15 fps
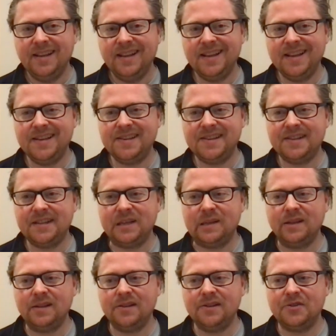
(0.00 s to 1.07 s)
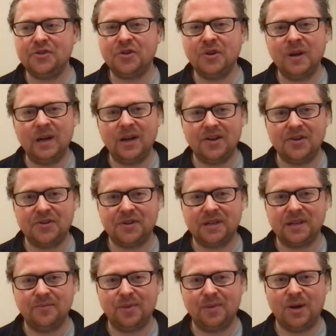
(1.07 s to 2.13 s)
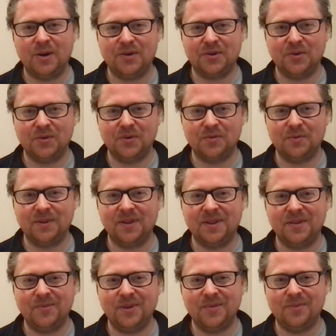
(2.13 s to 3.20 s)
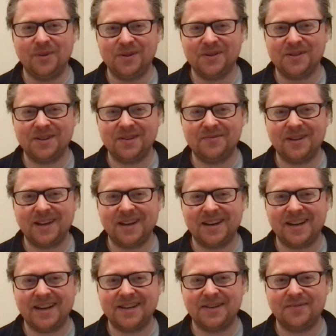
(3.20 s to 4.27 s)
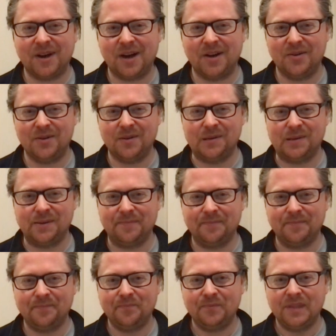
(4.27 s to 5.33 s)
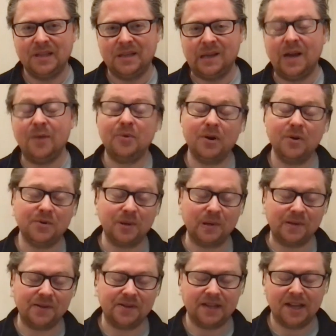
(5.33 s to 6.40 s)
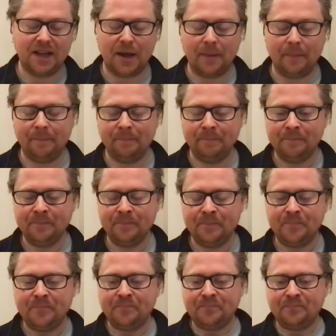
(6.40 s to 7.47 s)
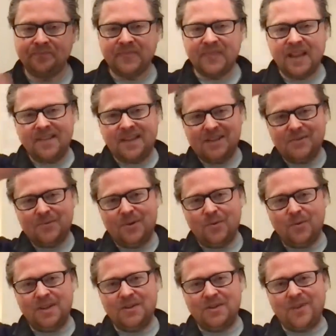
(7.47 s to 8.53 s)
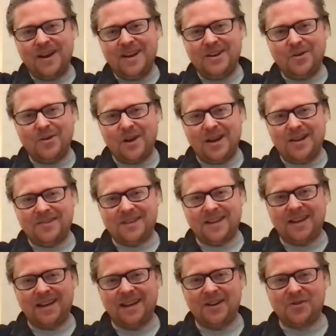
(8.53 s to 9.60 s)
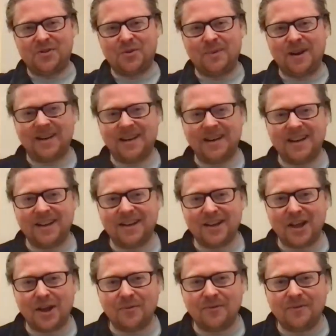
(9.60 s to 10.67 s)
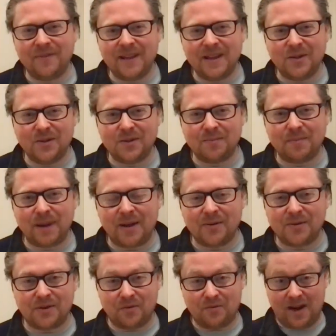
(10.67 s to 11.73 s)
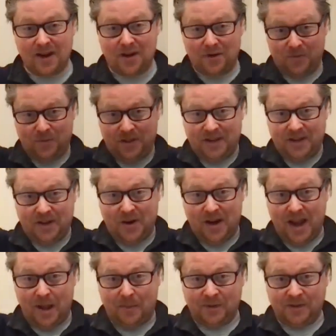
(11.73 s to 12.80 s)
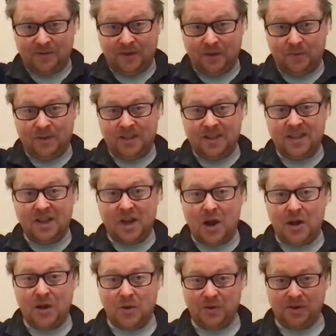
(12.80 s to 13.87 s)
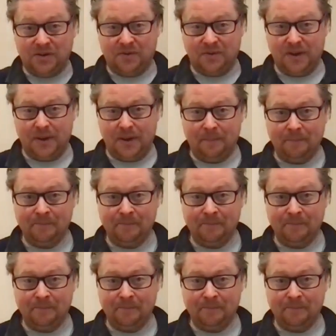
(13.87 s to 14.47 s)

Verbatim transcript: is charged particles with, with positive and negative ions and protons. Um, and that's where all these radio waves and electromagnetic um, fields bounce around within our atmosphere, within the ionosphere.